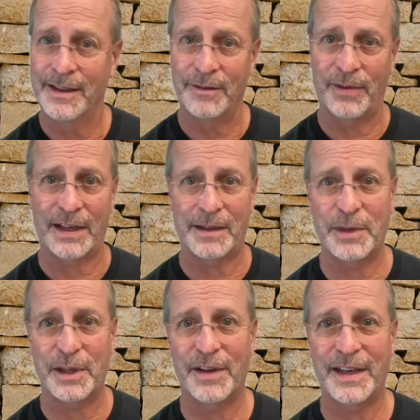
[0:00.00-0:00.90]
If I can
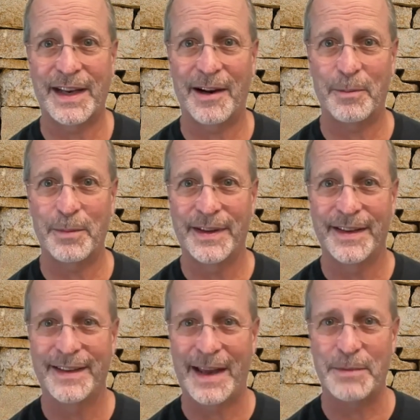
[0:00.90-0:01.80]
be of any help,
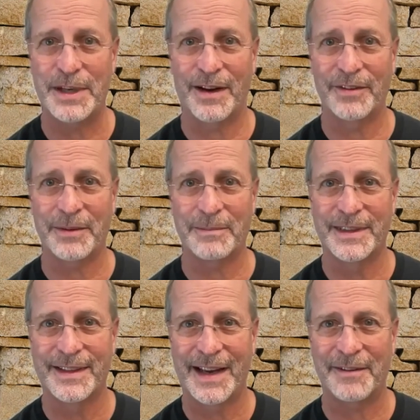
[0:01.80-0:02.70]
that'd be awesome.
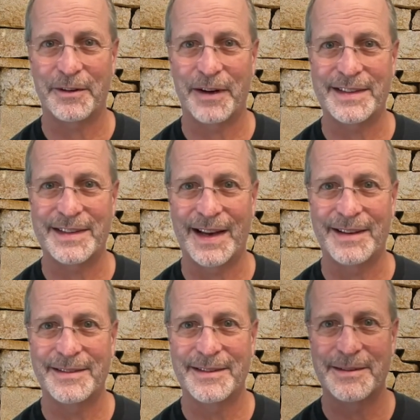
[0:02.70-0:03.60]
Have a great day.